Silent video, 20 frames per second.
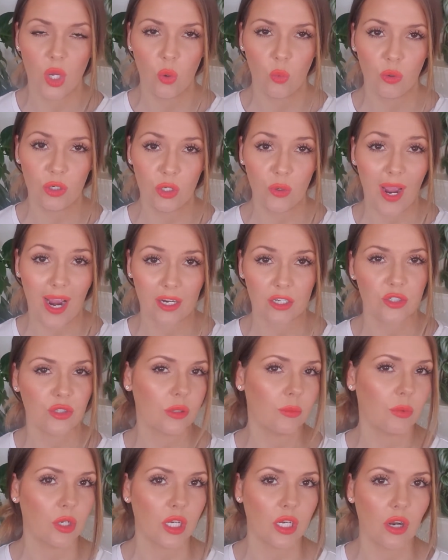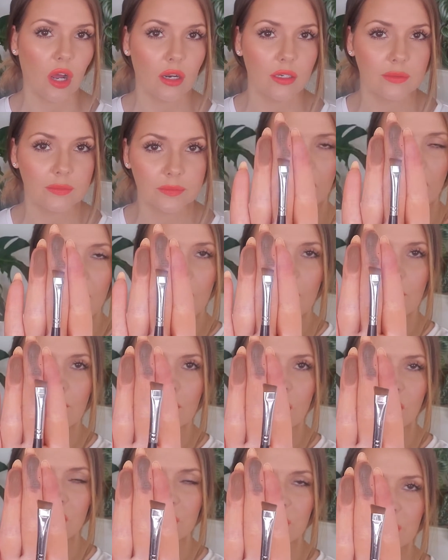when you actually put it on.
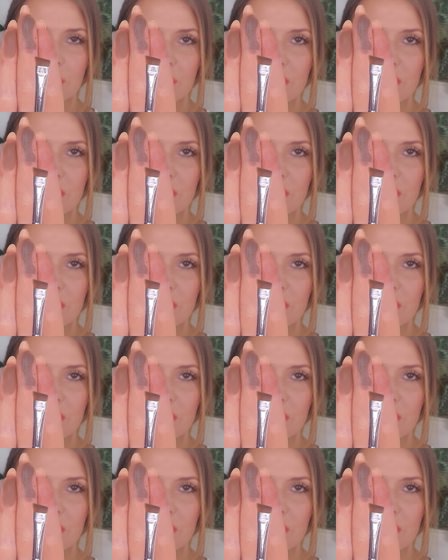Most people's